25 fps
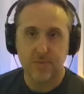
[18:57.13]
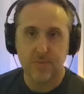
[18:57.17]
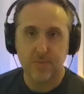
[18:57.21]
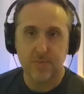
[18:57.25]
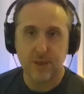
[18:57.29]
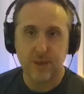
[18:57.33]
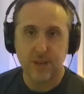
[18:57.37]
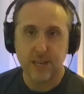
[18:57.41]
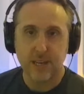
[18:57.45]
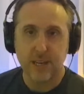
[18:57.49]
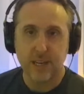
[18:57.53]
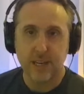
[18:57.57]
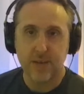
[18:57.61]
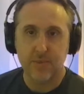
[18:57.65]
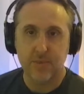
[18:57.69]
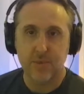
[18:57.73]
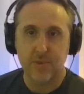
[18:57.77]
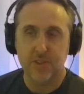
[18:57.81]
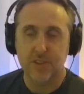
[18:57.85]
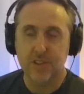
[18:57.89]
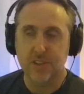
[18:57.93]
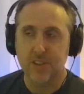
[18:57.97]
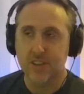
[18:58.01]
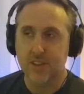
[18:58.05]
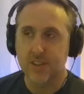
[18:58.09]
being able
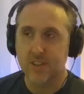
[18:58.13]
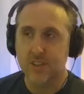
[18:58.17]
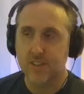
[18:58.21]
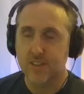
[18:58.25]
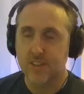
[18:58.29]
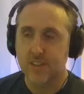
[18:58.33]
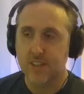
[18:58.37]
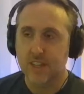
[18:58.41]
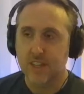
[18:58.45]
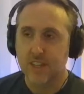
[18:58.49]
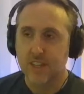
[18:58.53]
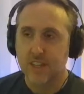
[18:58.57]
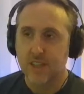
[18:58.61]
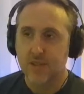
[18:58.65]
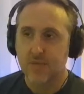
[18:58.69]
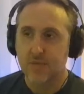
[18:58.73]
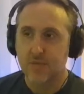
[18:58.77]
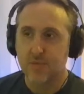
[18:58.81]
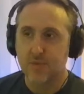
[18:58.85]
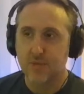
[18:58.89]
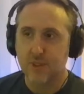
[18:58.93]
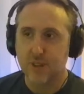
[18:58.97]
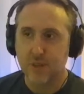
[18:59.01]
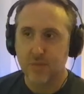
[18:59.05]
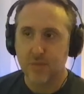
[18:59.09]
to
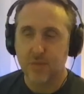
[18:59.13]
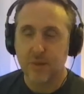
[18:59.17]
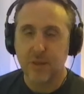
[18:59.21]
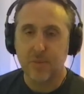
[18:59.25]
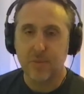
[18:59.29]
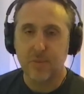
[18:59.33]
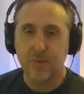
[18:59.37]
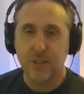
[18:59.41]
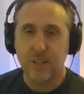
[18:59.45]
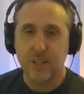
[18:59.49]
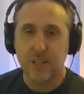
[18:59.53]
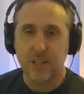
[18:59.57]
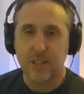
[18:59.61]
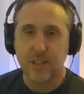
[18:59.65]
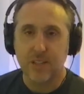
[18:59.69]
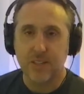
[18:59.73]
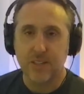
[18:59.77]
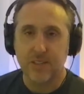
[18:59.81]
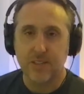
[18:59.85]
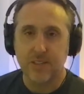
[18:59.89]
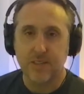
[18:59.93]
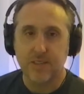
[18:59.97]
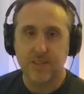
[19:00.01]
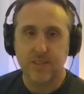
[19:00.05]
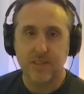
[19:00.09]
bring people
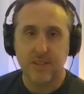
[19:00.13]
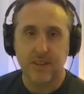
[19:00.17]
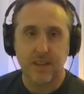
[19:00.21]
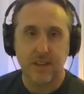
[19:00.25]
in